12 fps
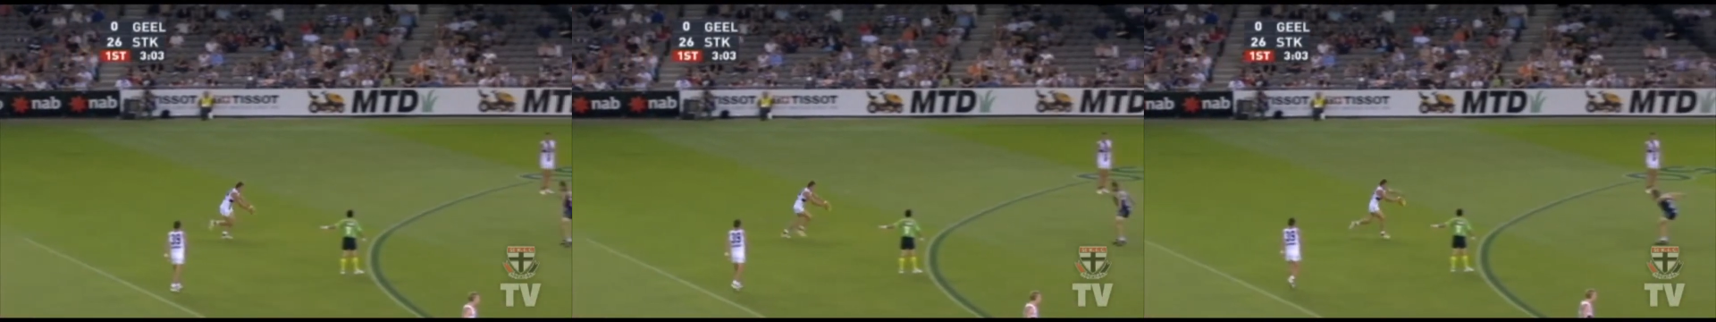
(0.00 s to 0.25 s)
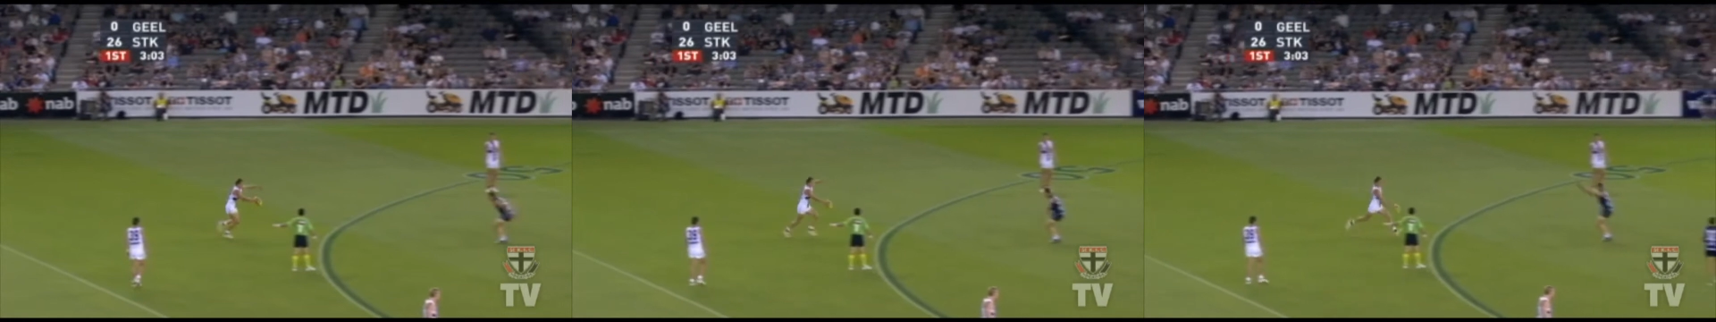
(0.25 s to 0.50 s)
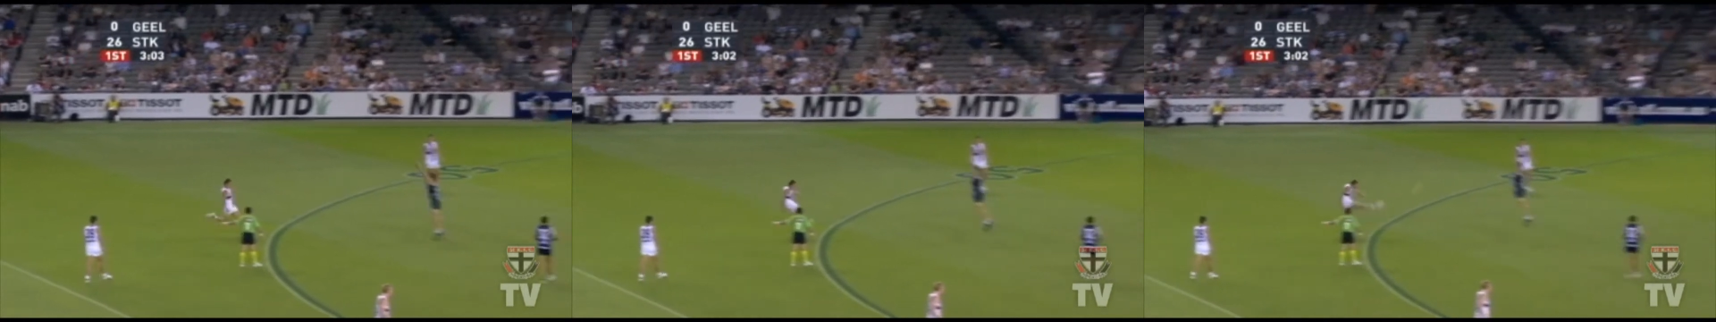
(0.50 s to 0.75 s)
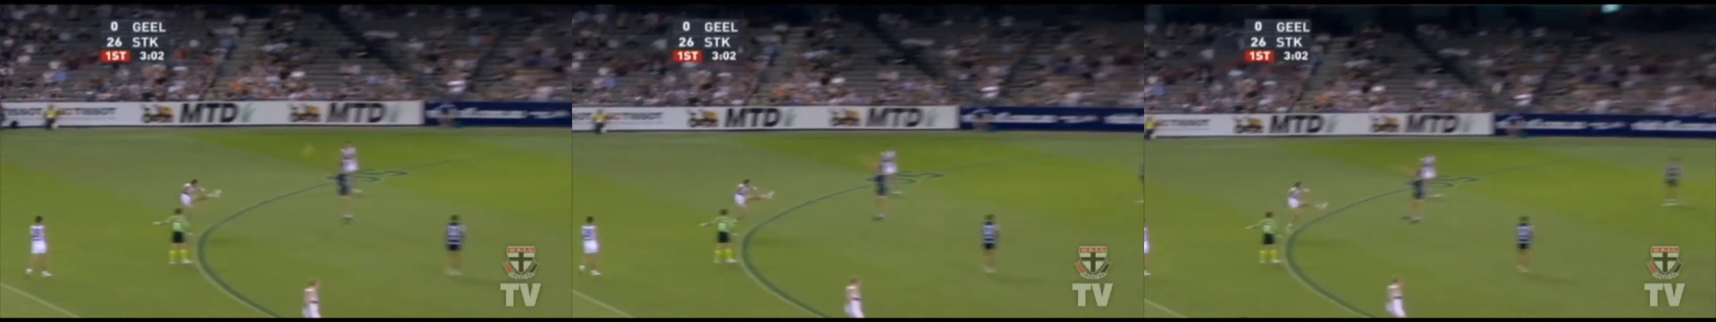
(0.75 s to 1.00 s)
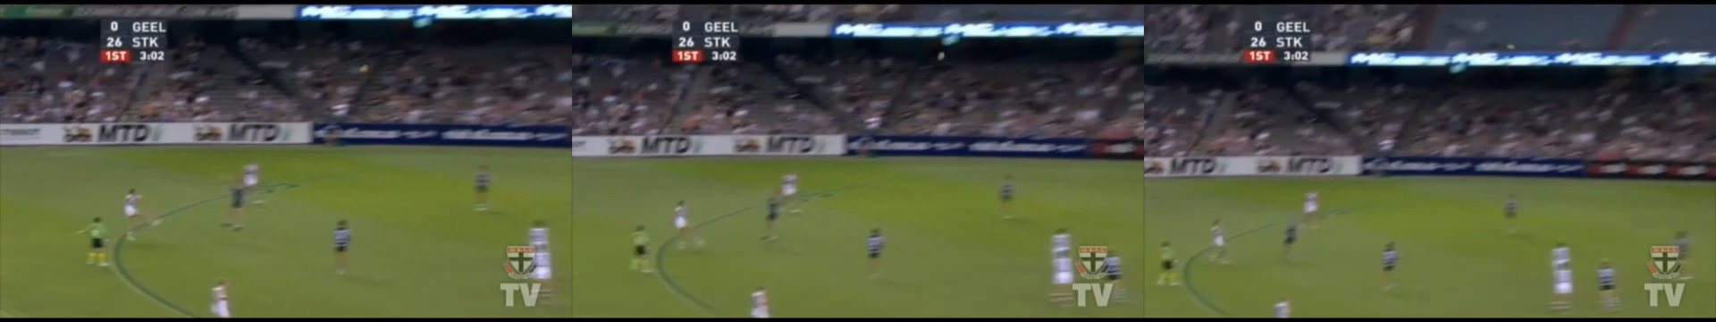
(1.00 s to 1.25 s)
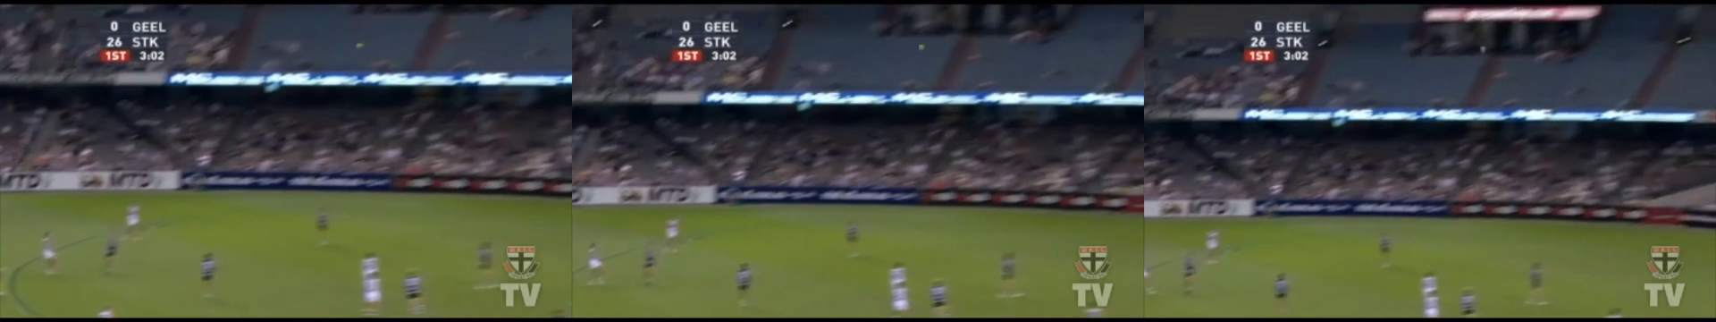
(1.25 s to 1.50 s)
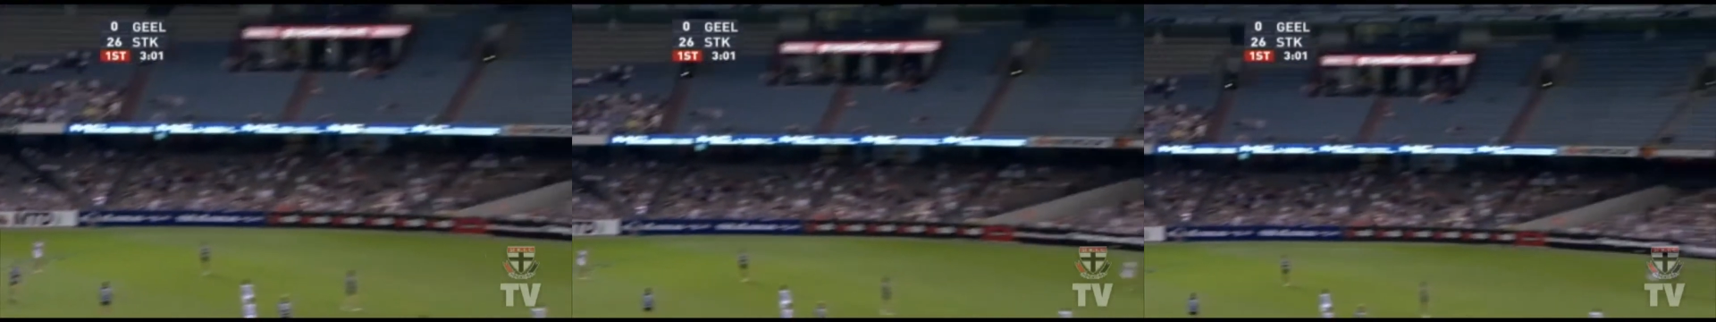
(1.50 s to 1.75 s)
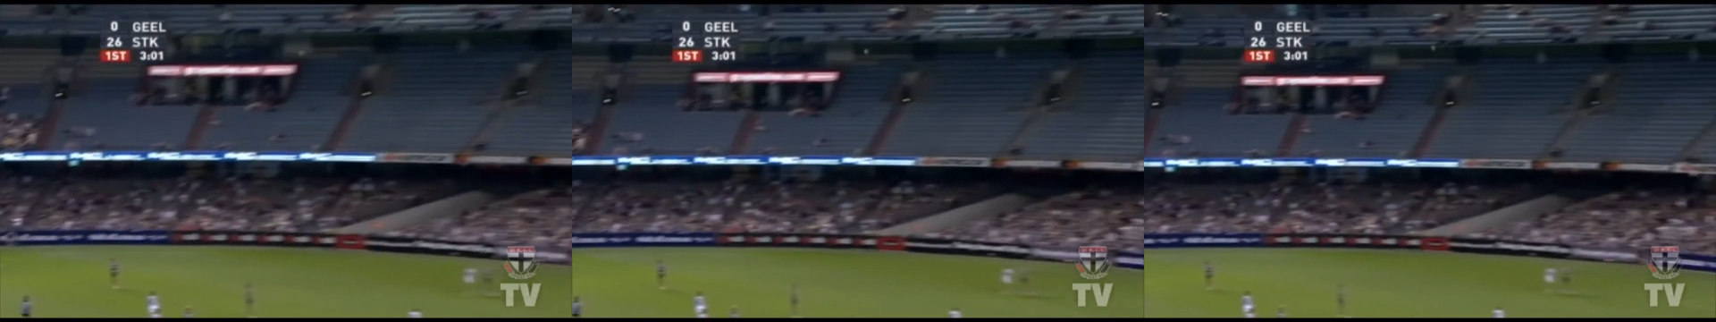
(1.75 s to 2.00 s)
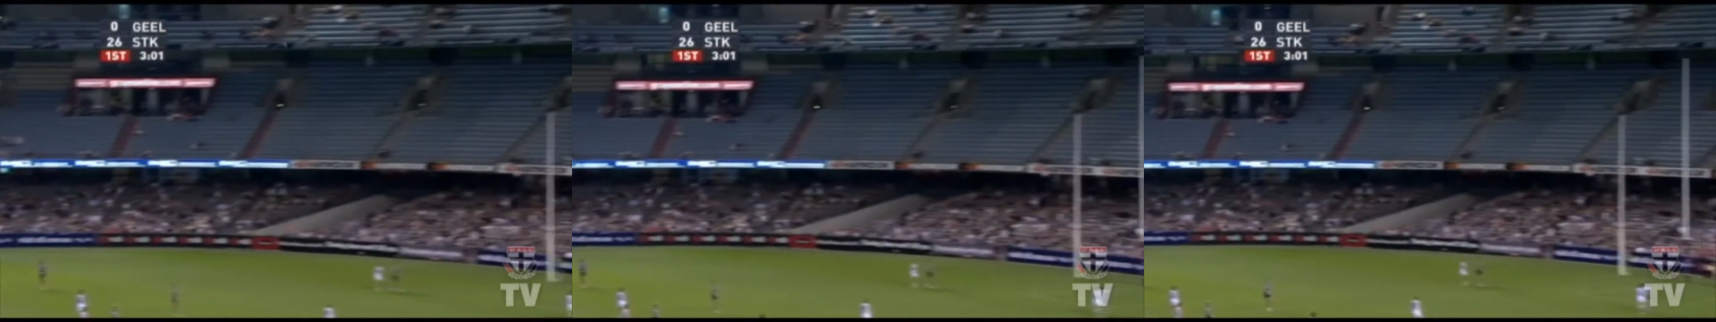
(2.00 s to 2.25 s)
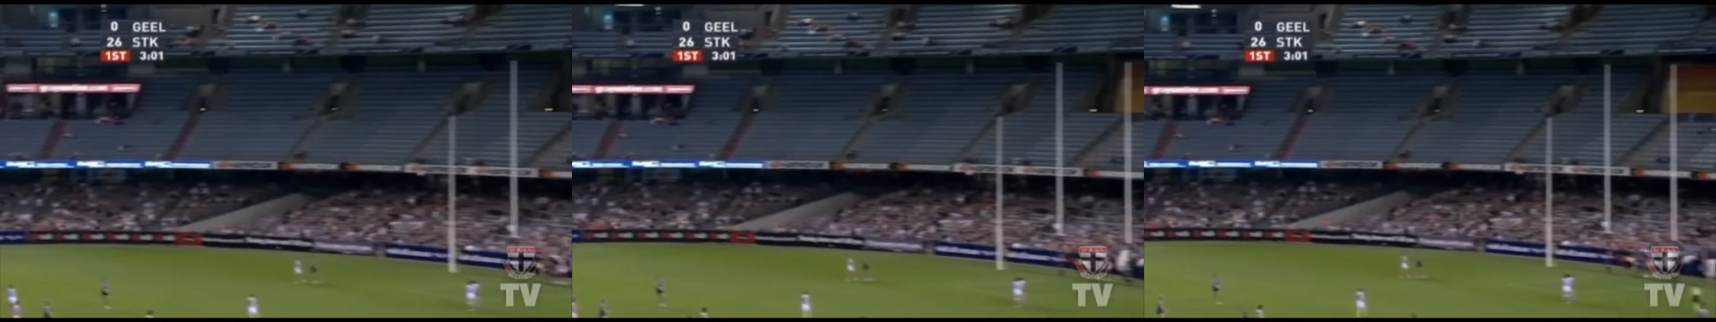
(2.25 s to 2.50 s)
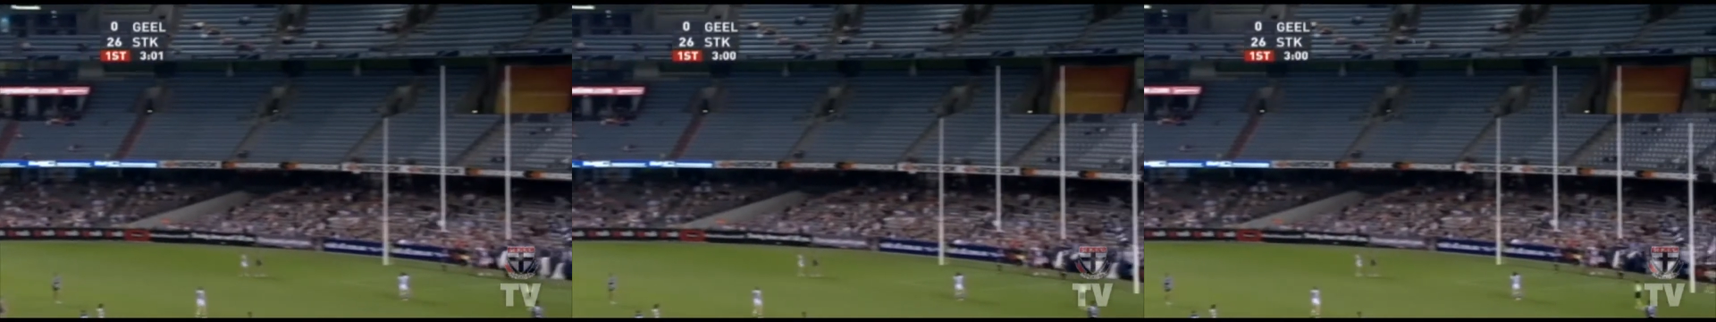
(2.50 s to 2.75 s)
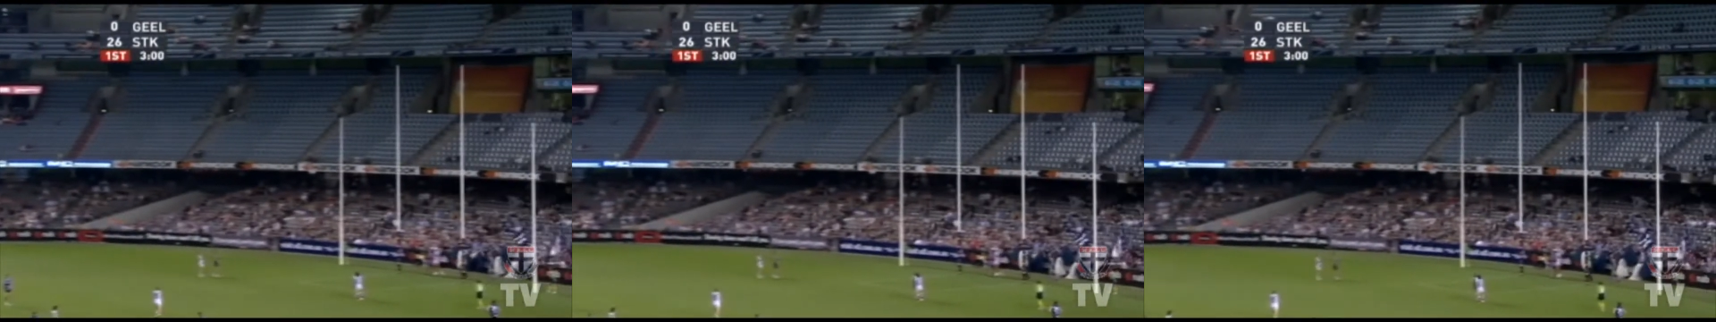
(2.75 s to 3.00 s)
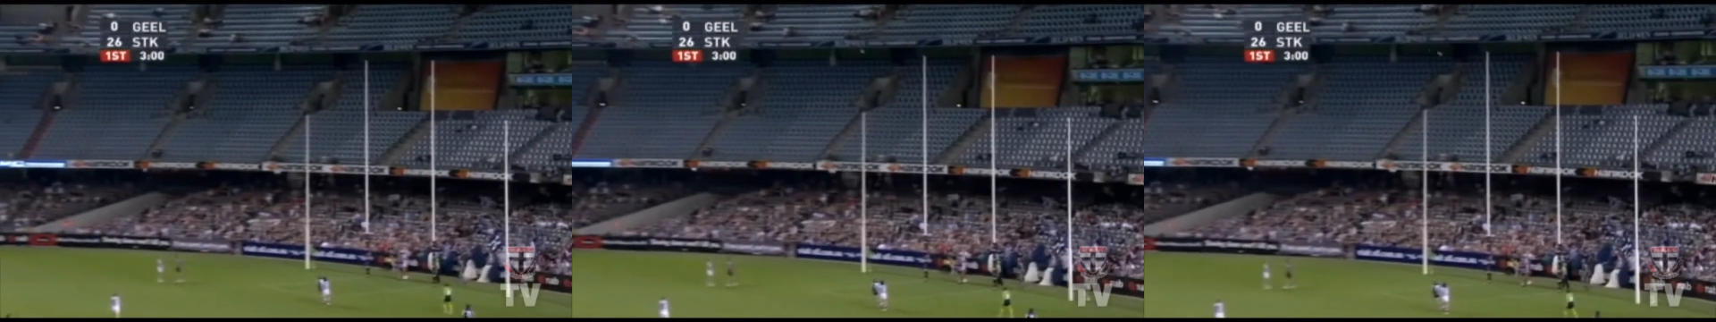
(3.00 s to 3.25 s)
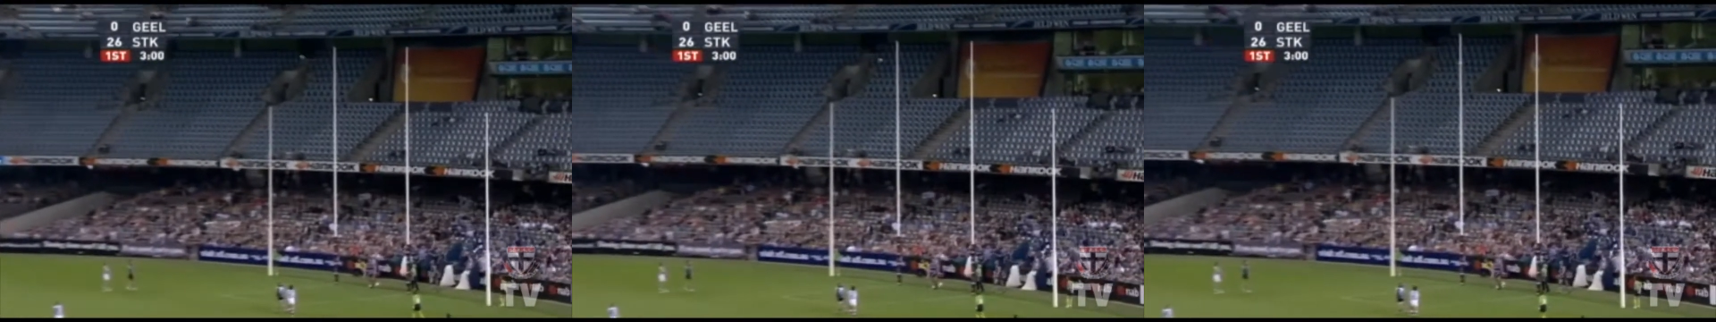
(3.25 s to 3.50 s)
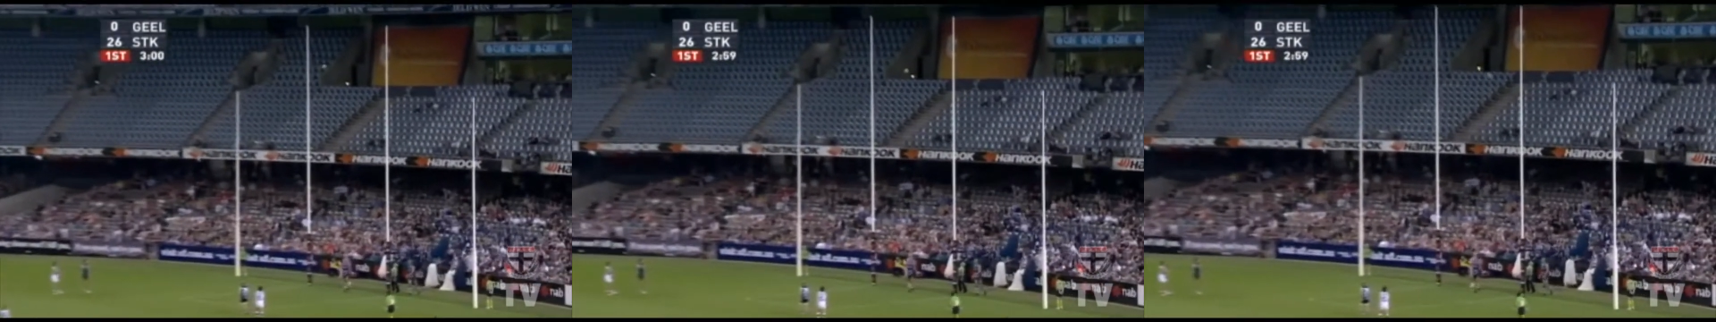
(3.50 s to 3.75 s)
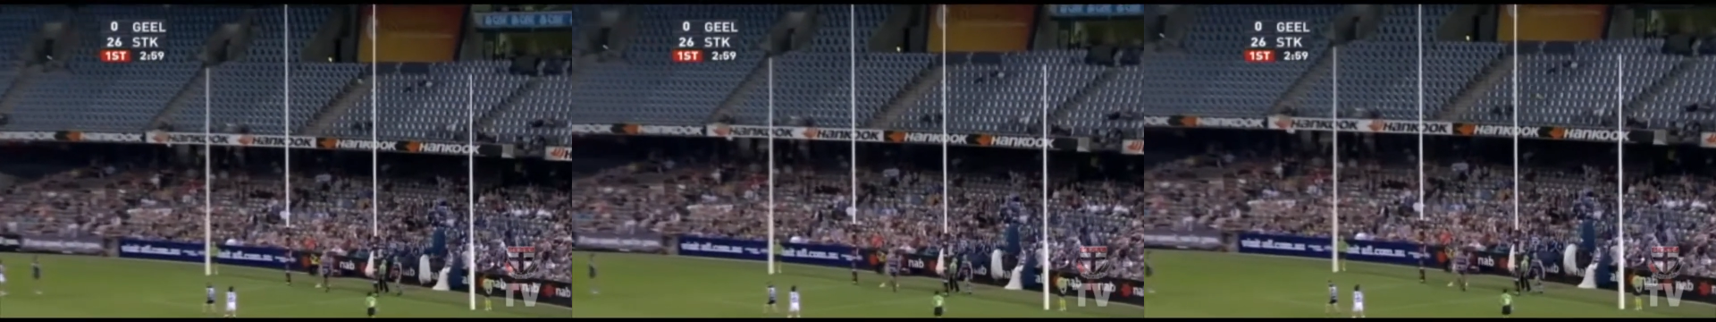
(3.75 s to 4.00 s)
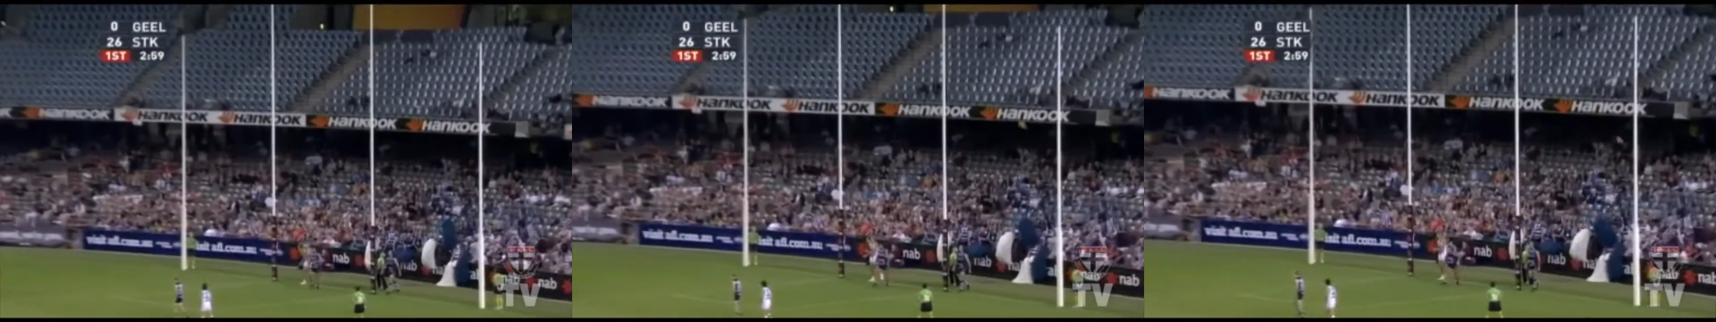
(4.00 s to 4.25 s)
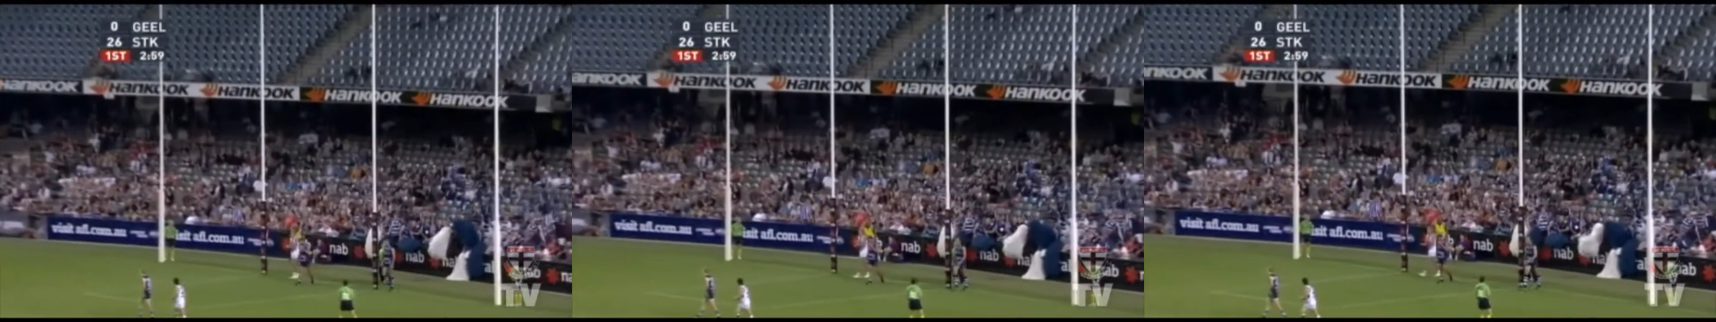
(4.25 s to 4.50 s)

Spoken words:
Nobody's mouth can be seen.